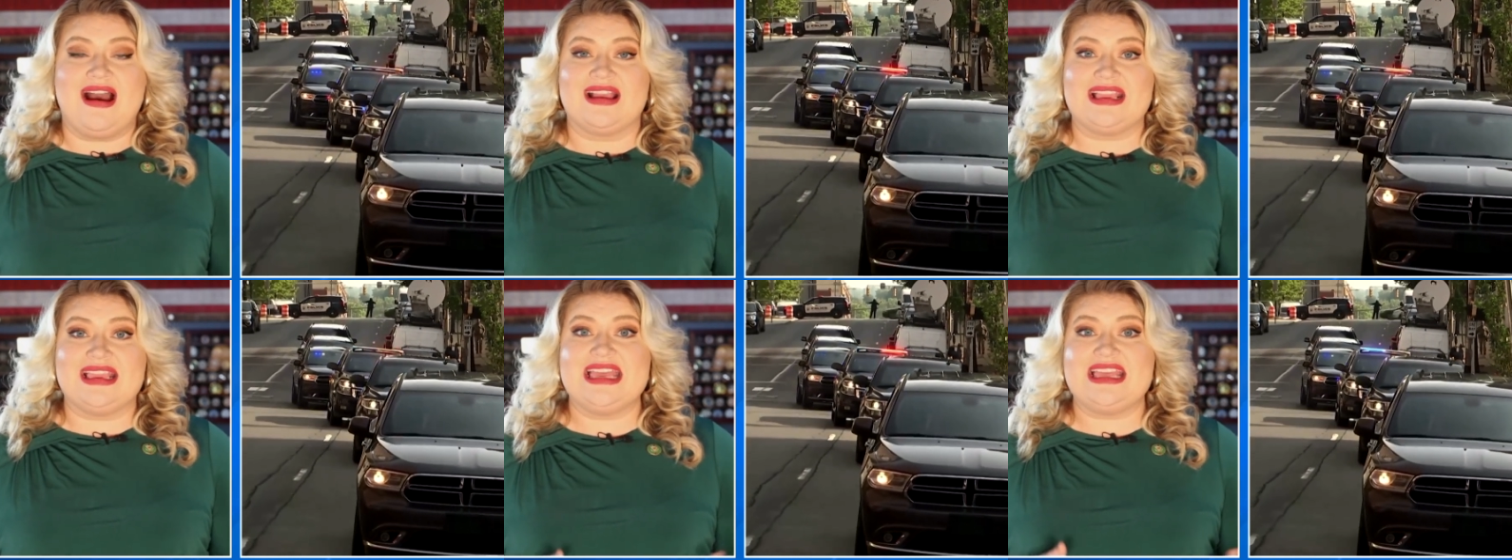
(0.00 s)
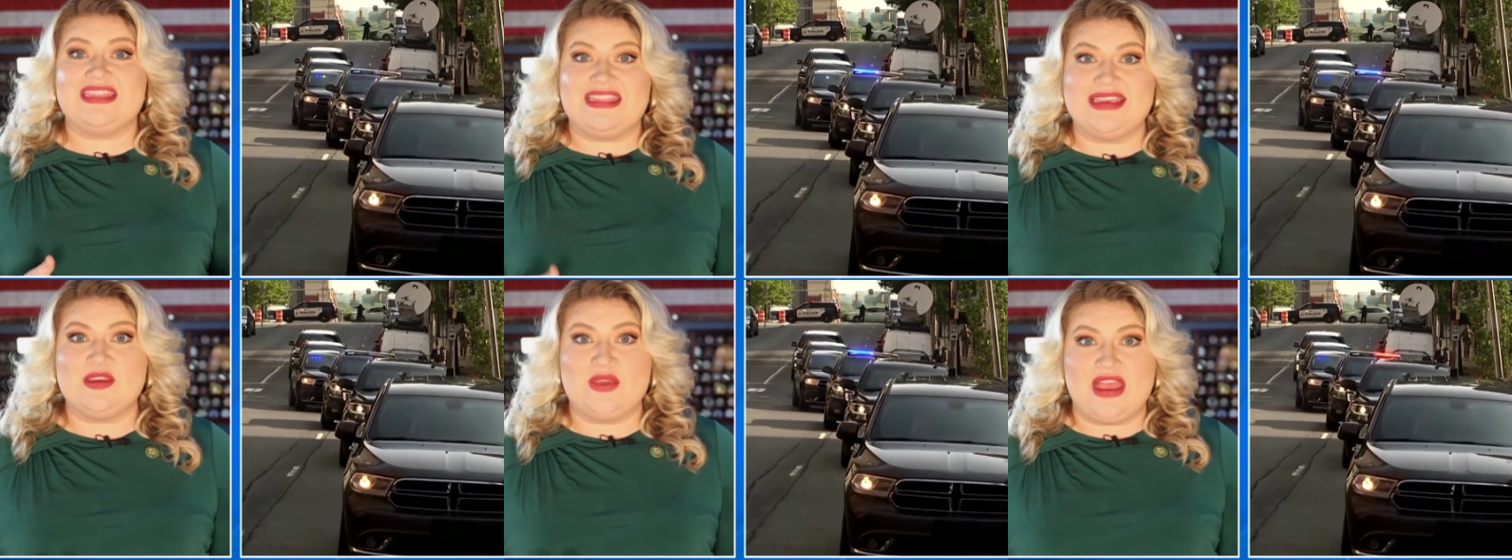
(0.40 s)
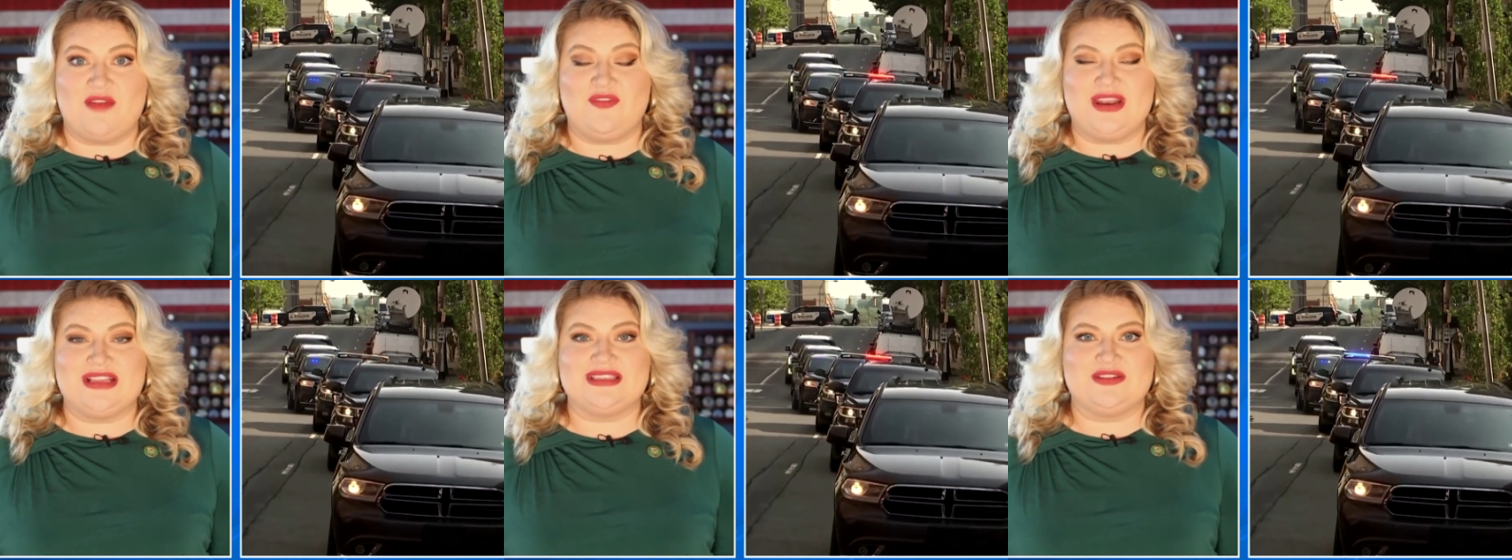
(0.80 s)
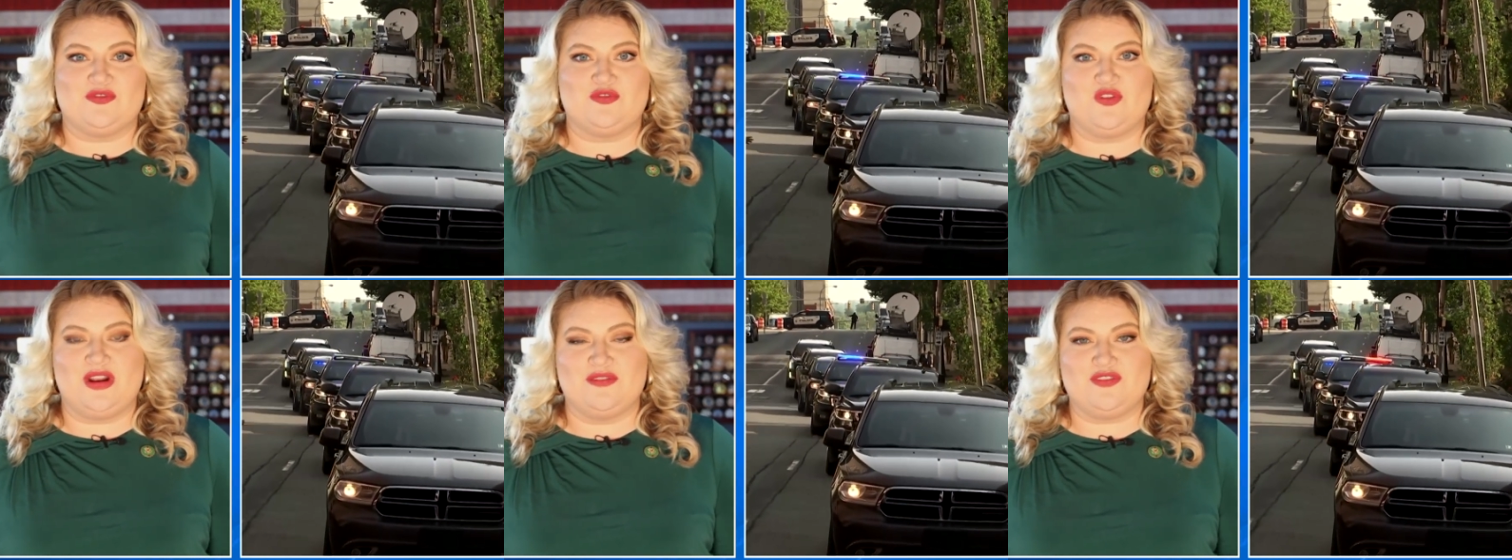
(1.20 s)
get the evidence in
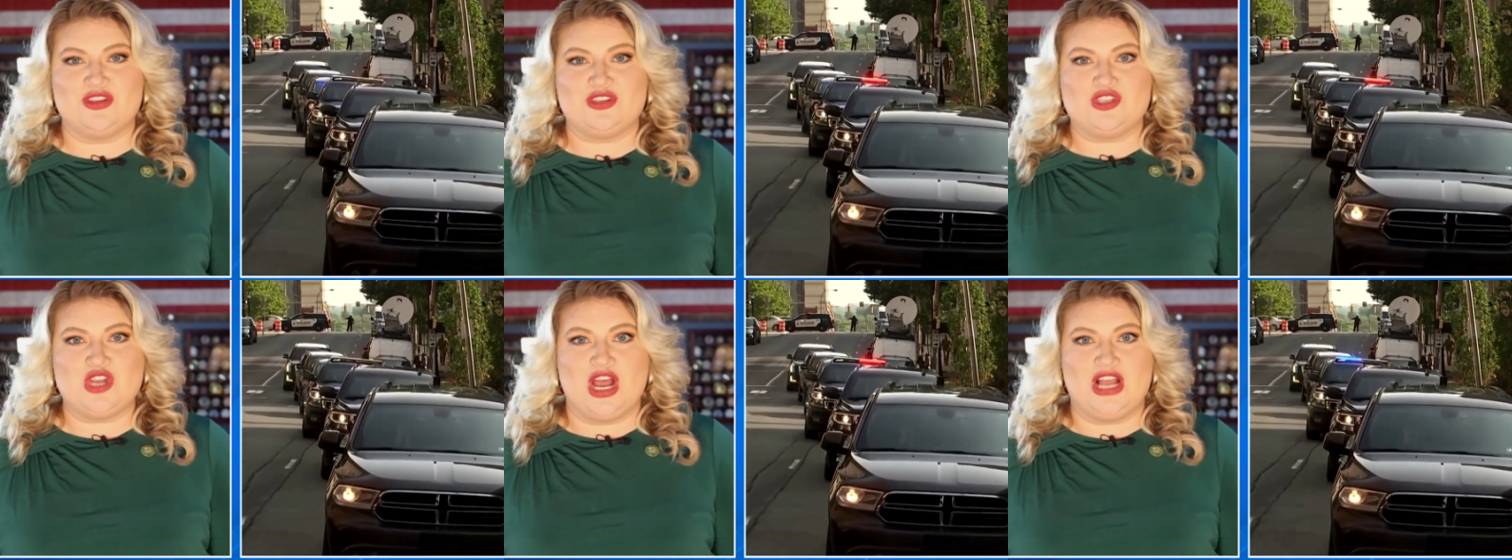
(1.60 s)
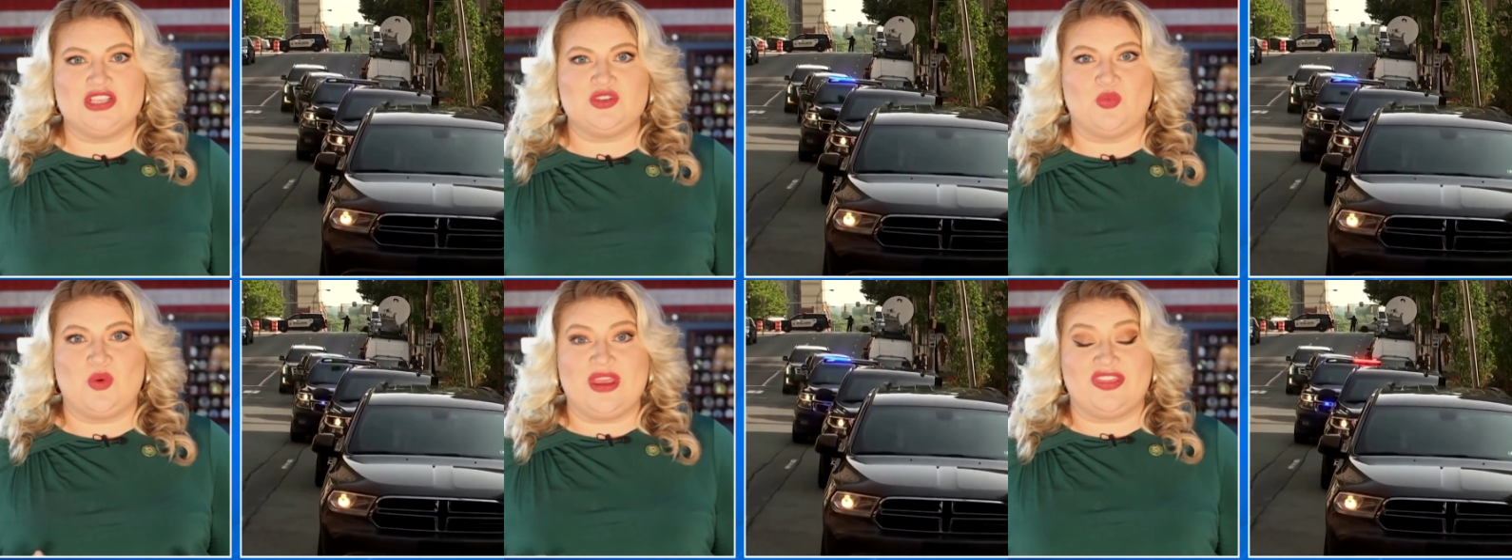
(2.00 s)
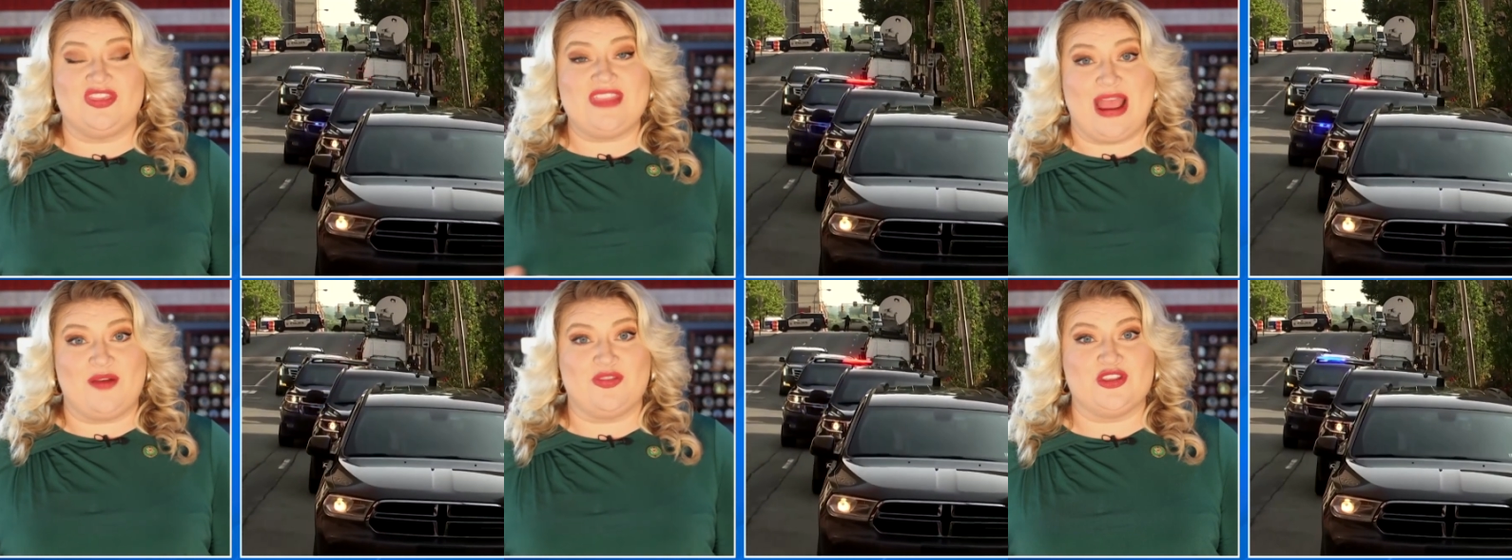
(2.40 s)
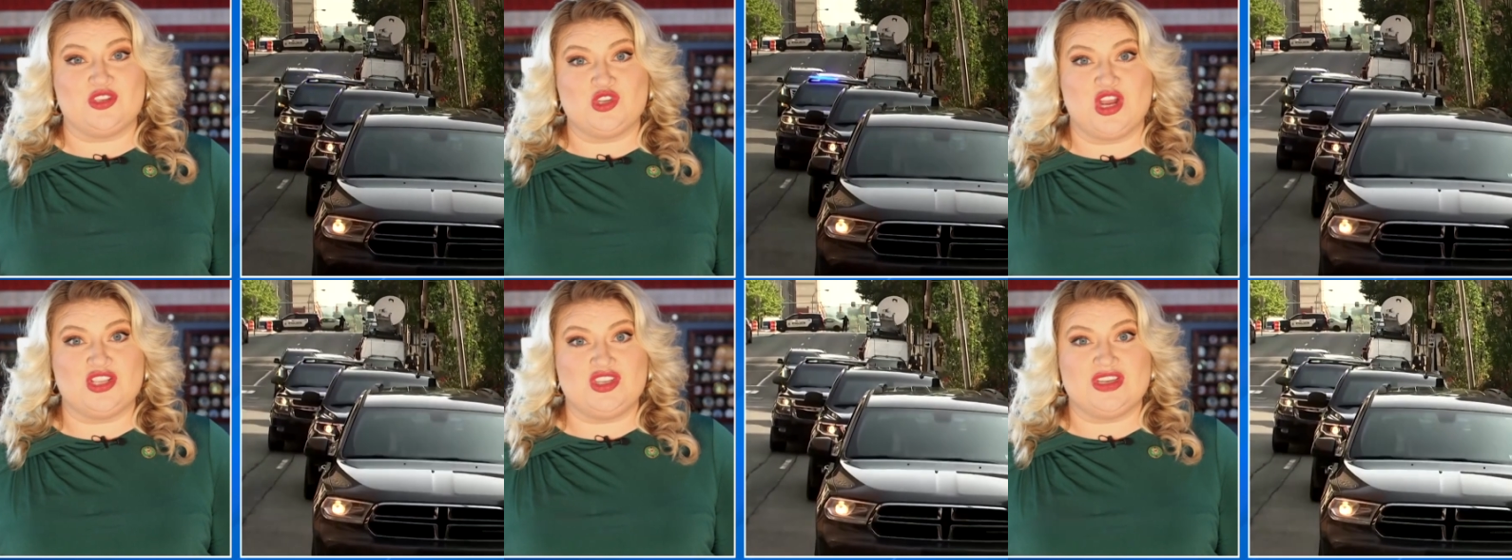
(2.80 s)
front of the judge with now the
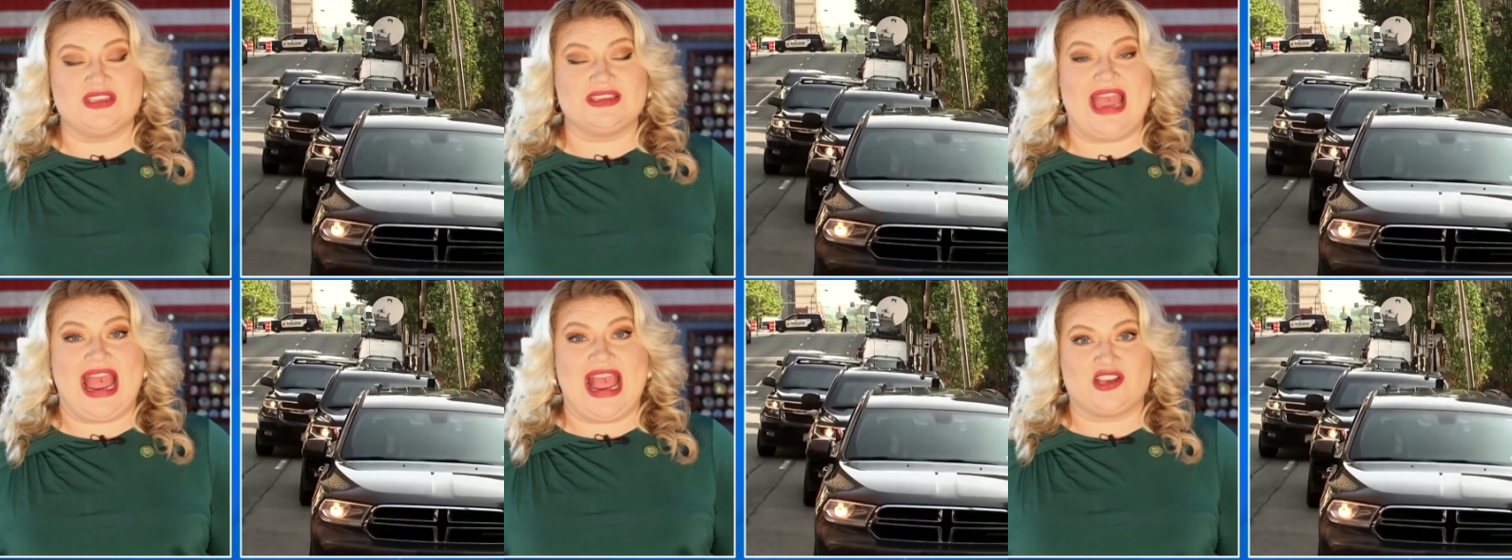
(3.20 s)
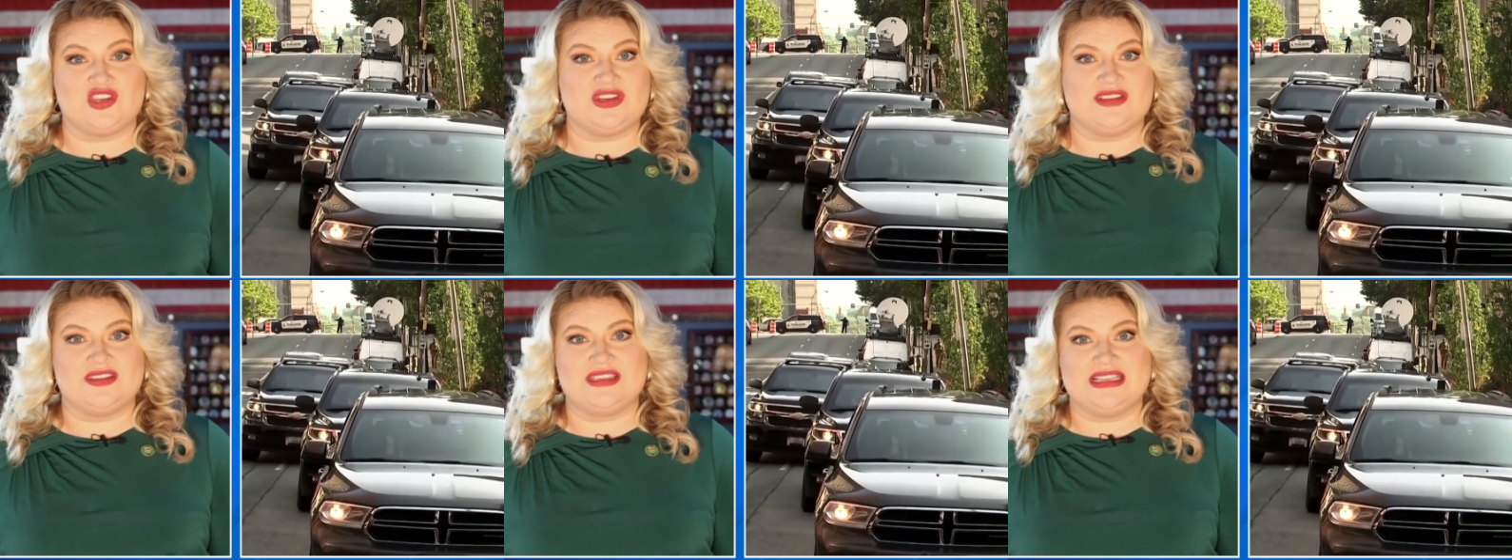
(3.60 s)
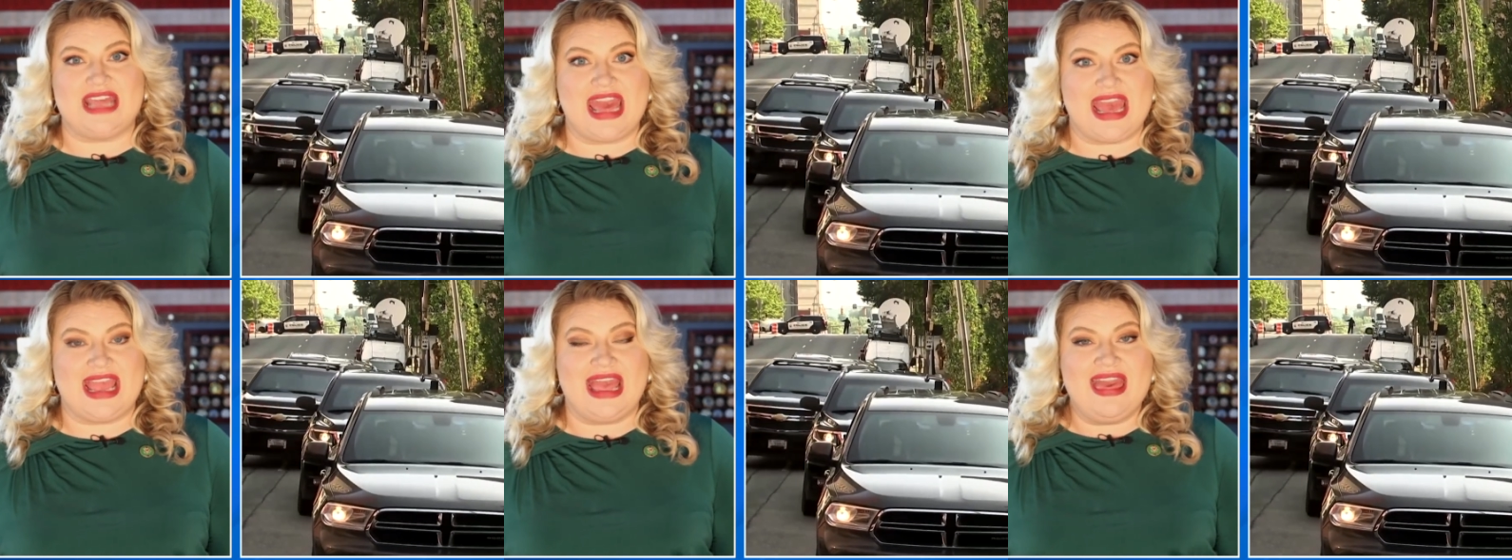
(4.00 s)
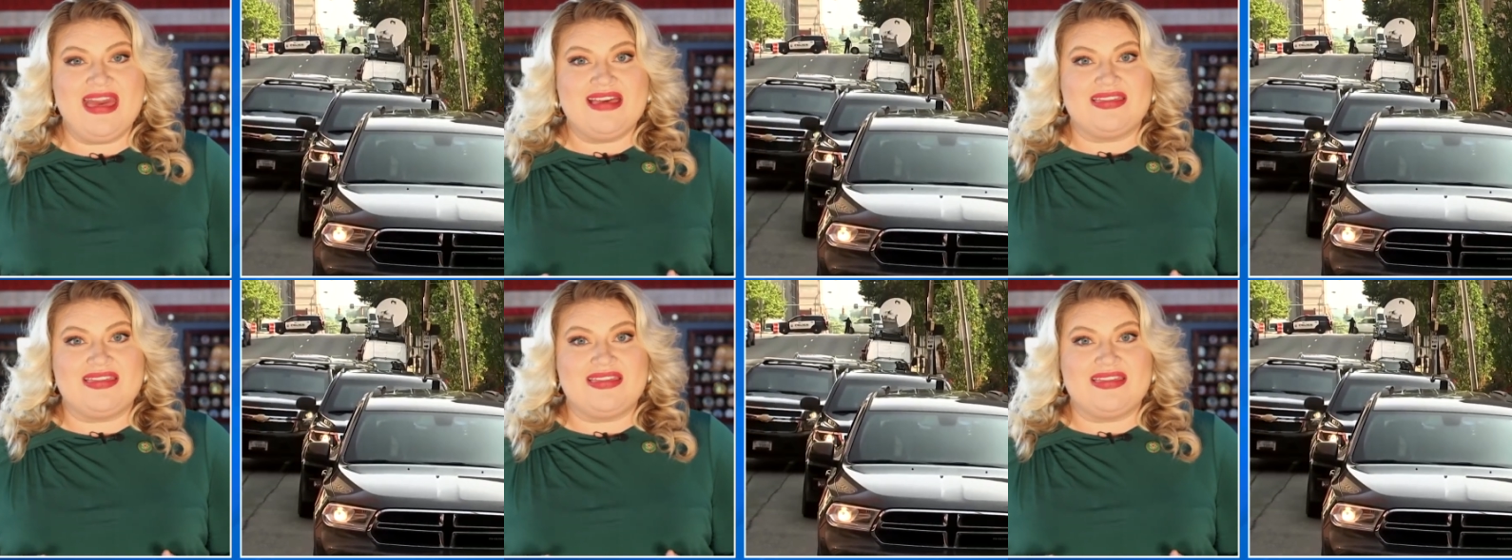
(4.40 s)
judge's actions today.